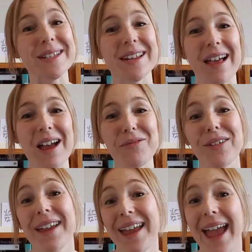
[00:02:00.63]
to life,
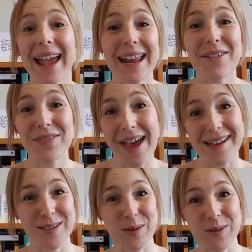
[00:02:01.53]
and have that as your